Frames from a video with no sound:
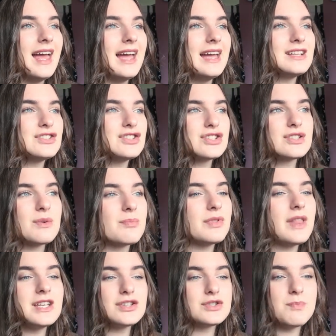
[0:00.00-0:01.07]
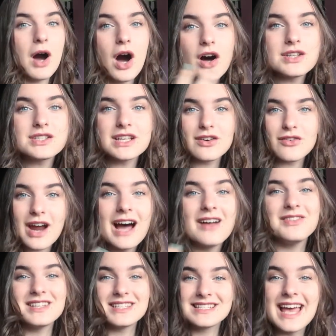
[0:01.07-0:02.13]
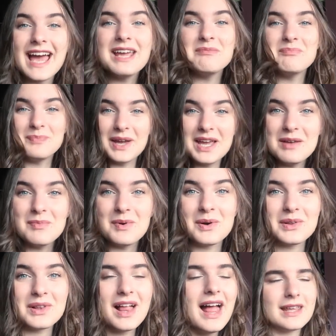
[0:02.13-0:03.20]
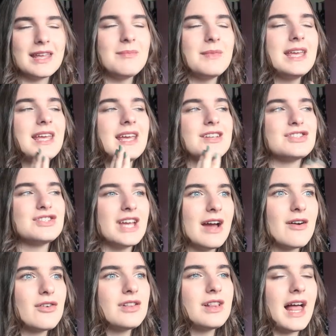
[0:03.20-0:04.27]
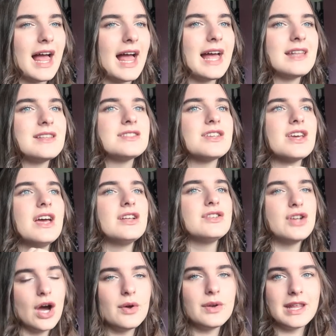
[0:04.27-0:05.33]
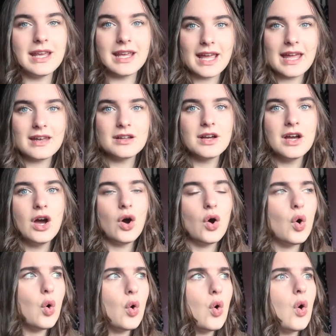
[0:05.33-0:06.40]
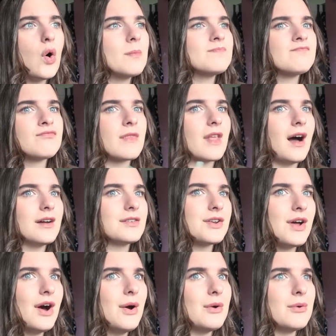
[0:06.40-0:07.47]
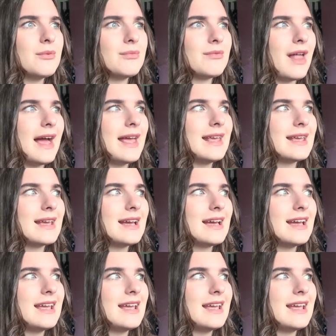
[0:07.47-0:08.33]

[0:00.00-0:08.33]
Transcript: it's just, they're just passing around the same people. Give me Cheryl and Toni again. Or, I don't know, like,